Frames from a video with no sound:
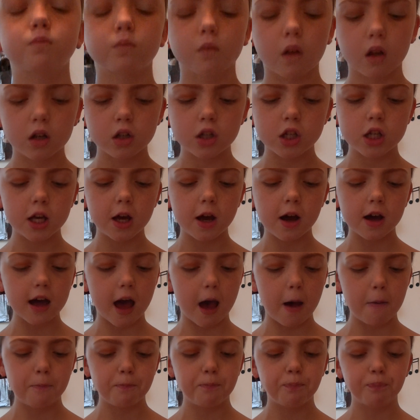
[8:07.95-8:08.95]
See,
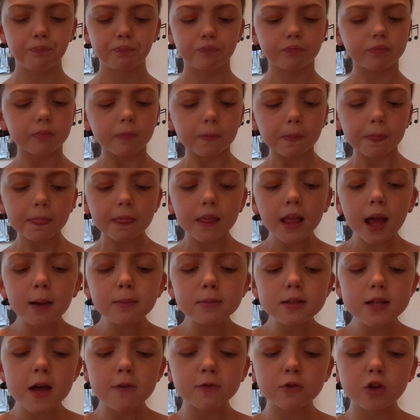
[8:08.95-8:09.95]
again, I'm
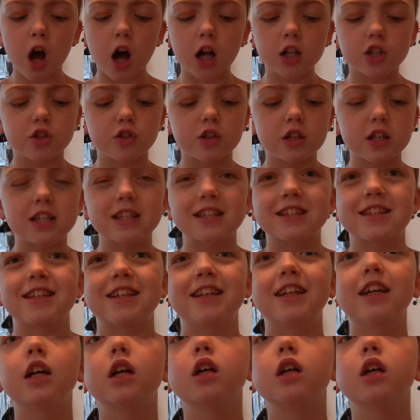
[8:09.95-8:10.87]
self-taught, so this isn't